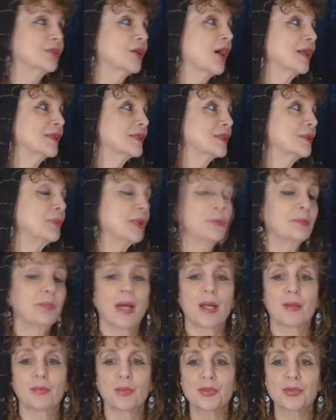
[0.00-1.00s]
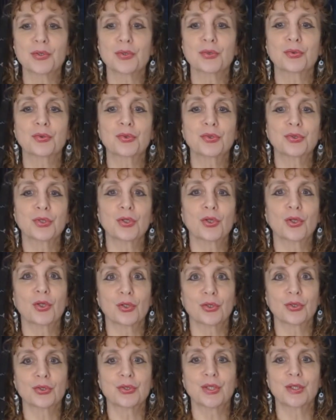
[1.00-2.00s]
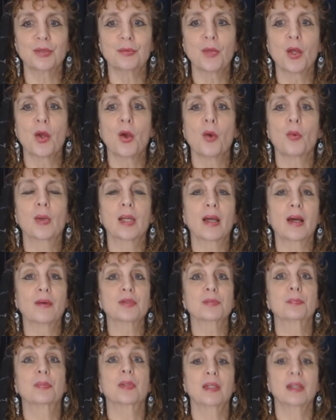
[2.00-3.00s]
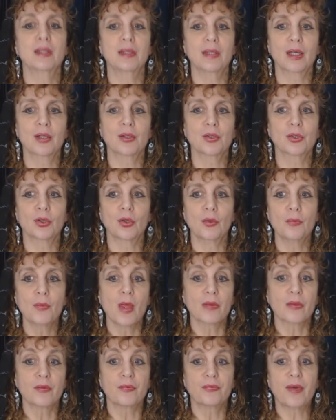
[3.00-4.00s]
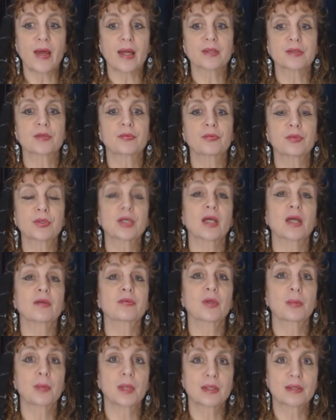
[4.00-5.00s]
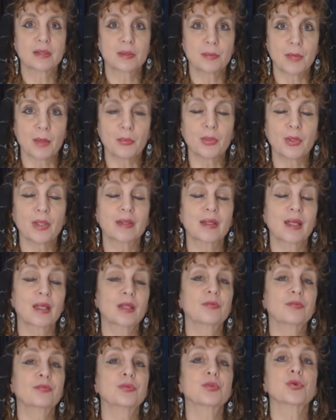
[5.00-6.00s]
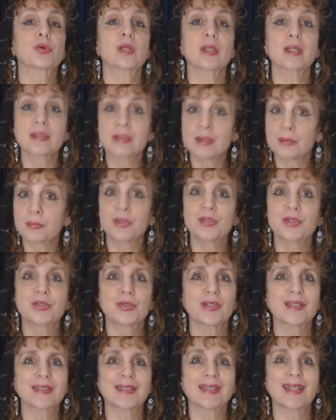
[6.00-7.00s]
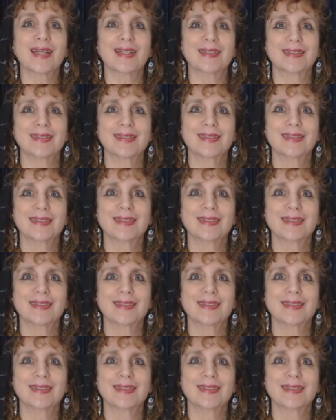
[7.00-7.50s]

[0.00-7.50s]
taught to me by Rosicrucian clergy when I was but a young girl, the facts of which I have committed to memory. Thank you for joining us, and please join us again.